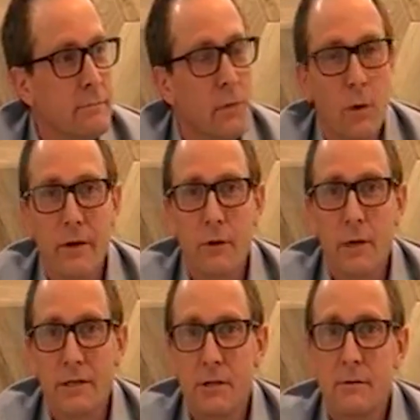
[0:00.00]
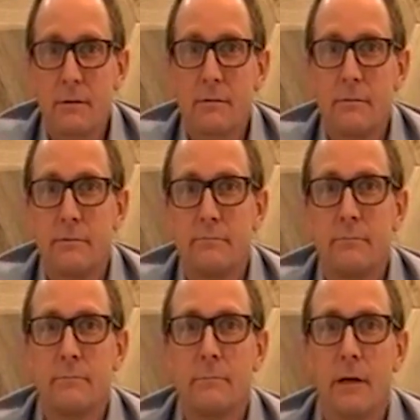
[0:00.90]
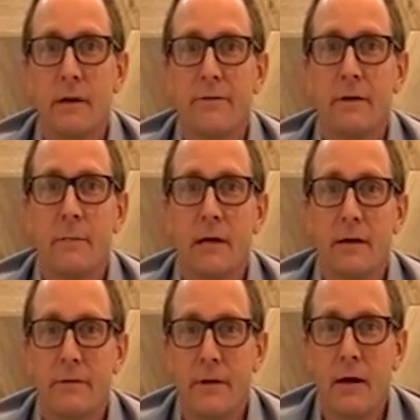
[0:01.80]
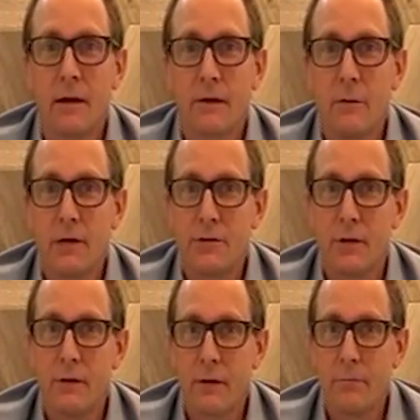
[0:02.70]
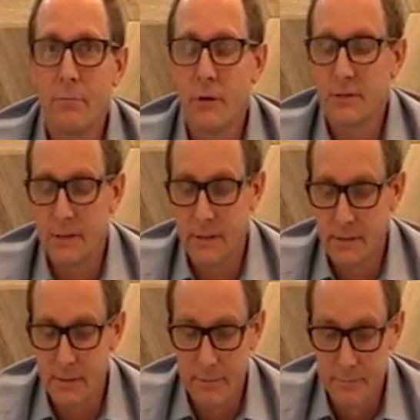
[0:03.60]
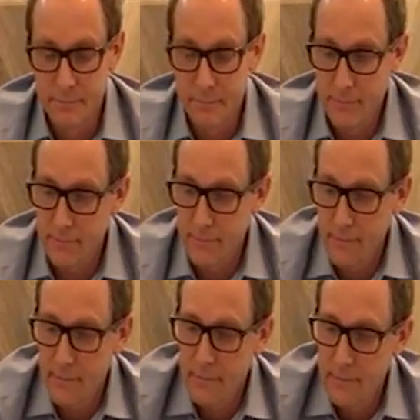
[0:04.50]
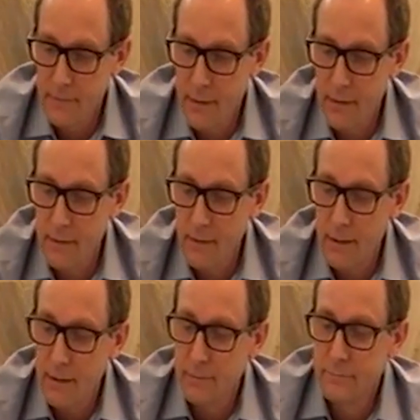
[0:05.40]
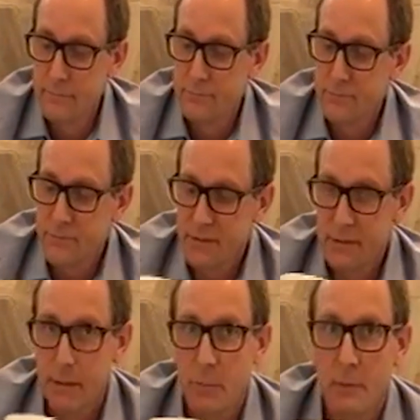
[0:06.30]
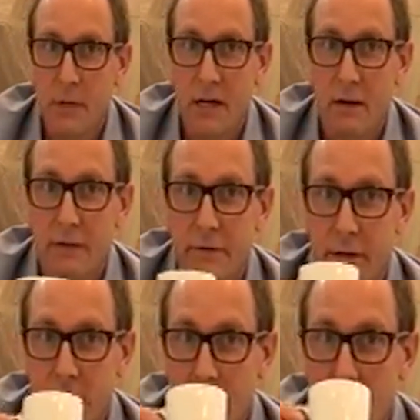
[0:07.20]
No other questions? I'll give it a minute. If you got a question, you can post it. So I'll sip on my coffee.